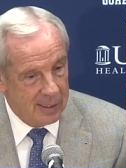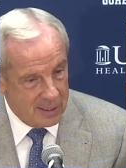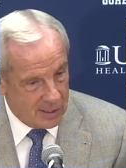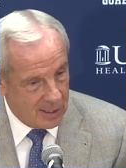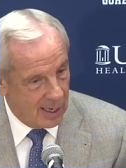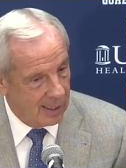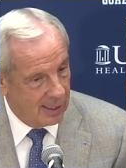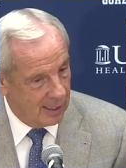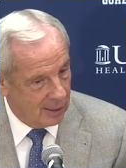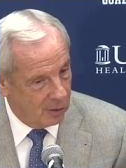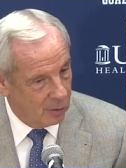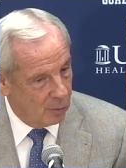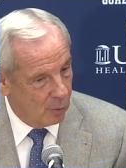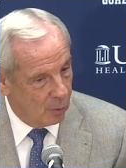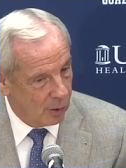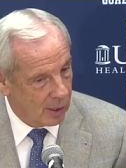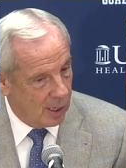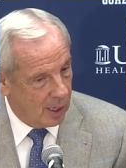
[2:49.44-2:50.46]
he's got to get a little
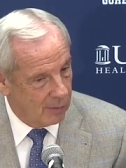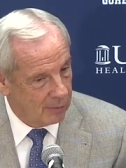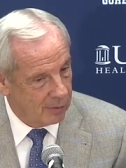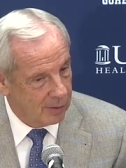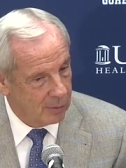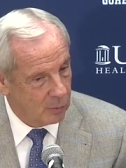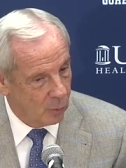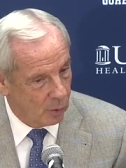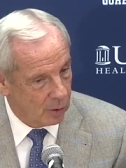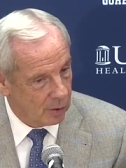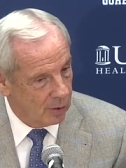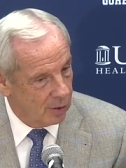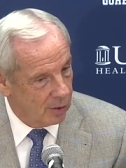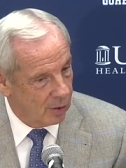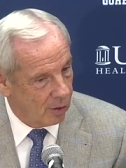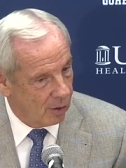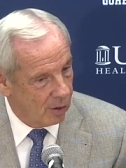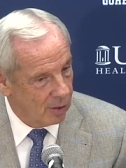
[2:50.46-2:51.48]
more confident, work a
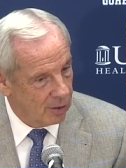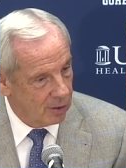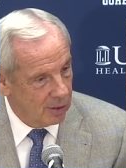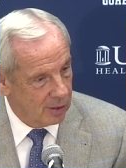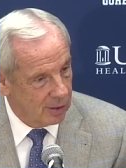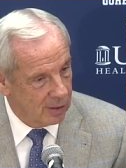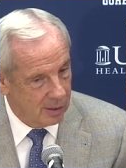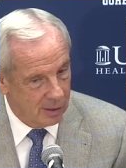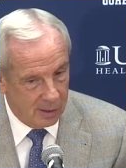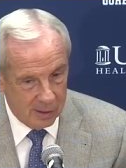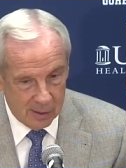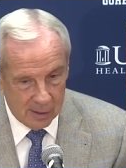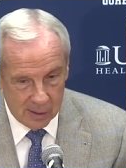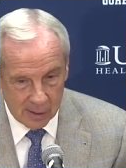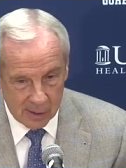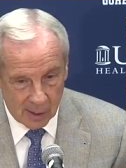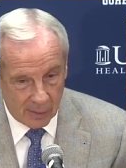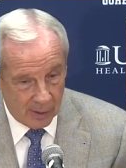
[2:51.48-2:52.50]
little harder. And
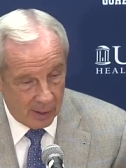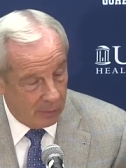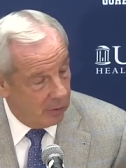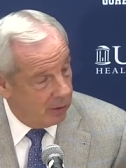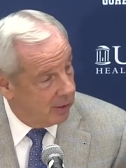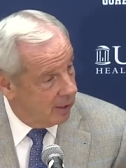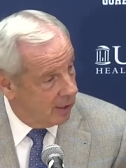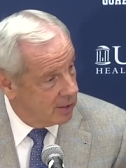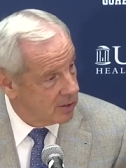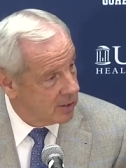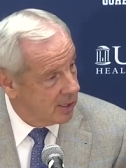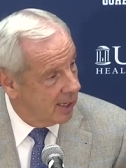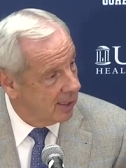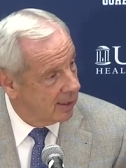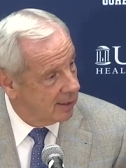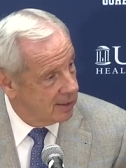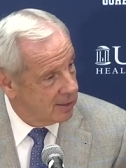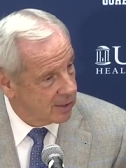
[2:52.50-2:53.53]
uh, I think if he does
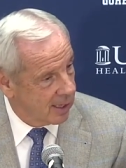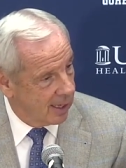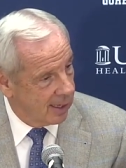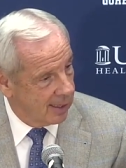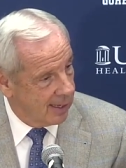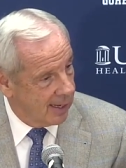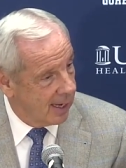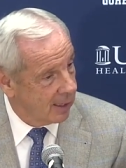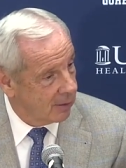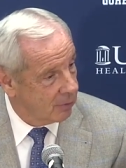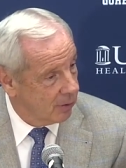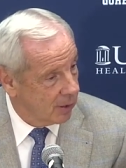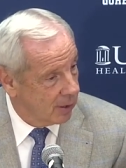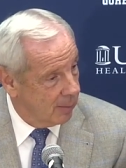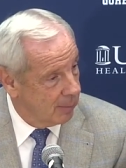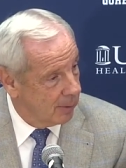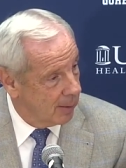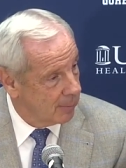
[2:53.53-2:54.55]
that, he's got a knack for
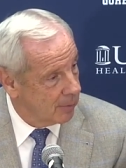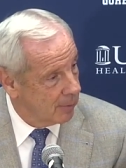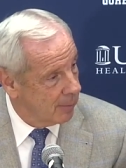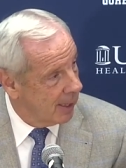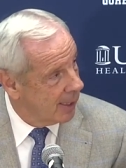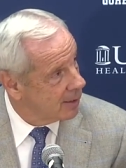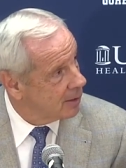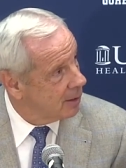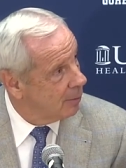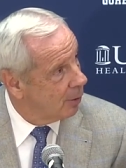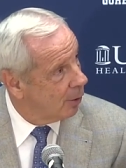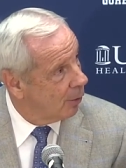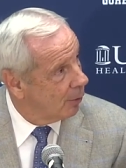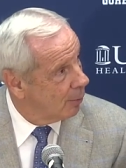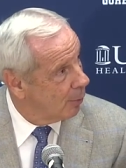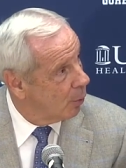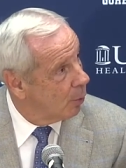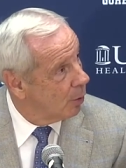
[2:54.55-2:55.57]
coming up the basketball on
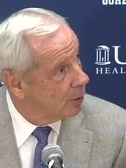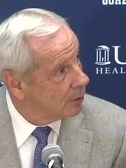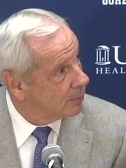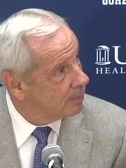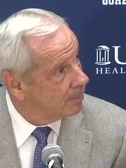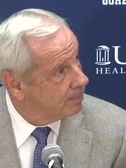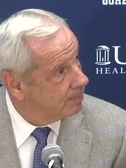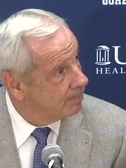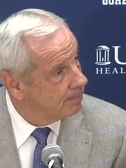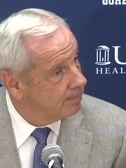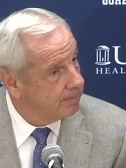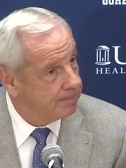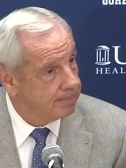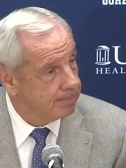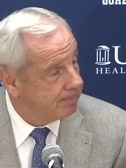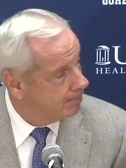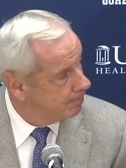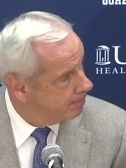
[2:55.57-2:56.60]
the boards. Brice
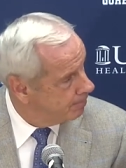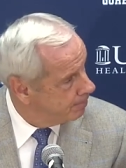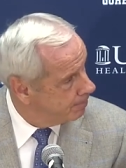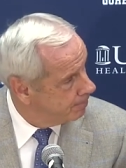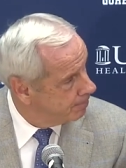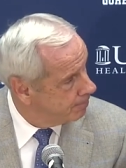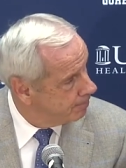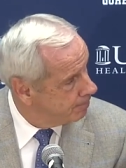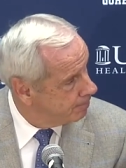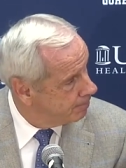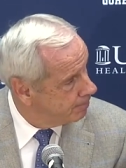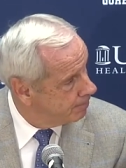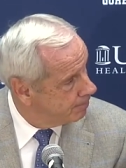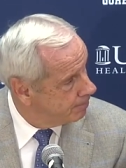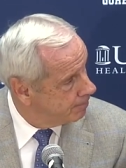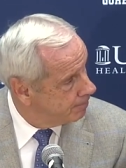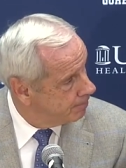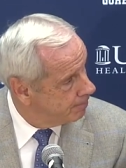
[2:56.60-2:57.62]
seemed to really take the
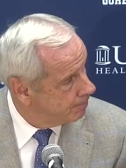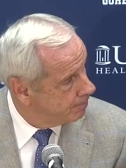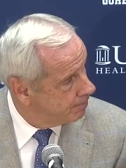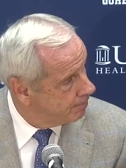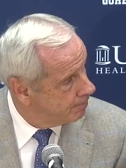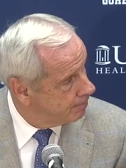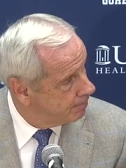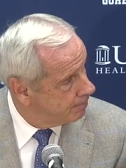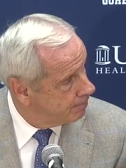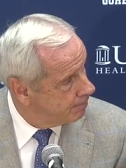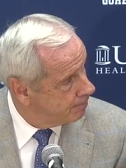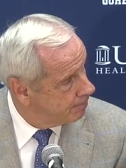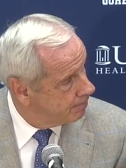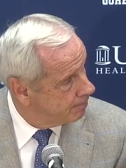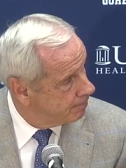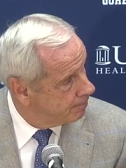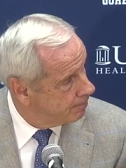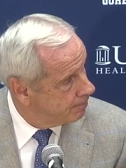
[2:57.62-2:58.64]
loss at Texas
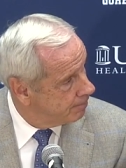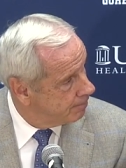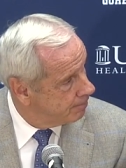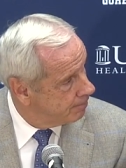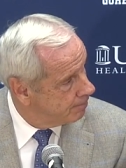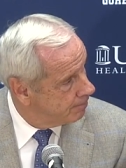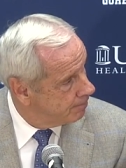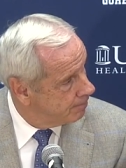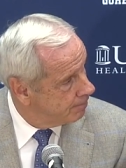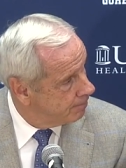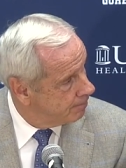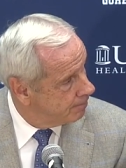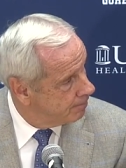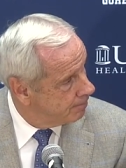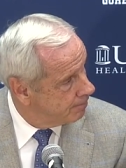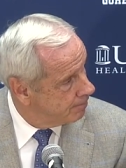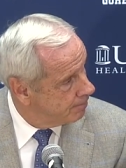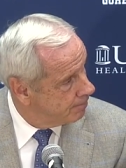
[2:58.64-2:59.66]
hard. He was upset with
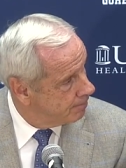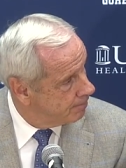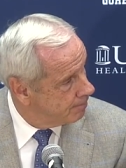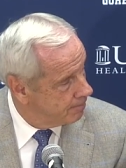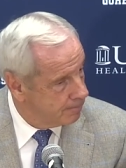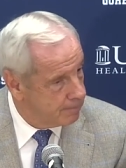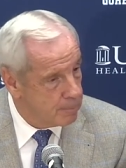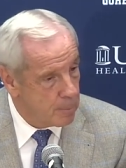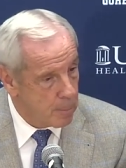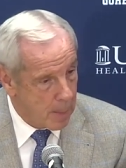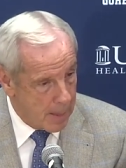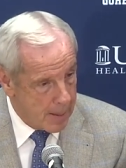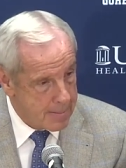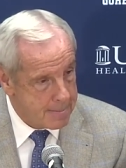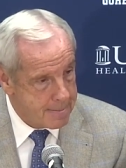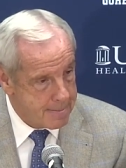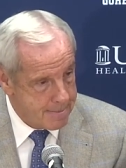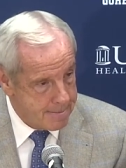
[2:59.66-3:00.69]
himself about the
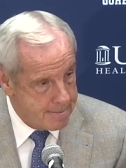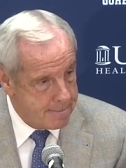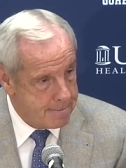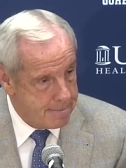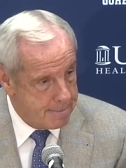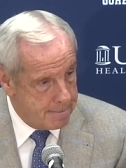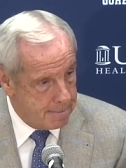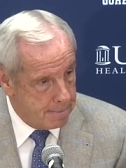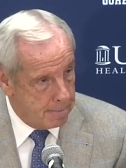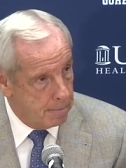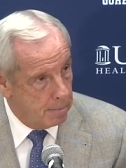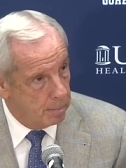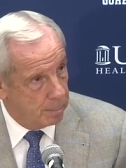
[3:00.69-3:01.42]
foul issues and that mm -hmm. kind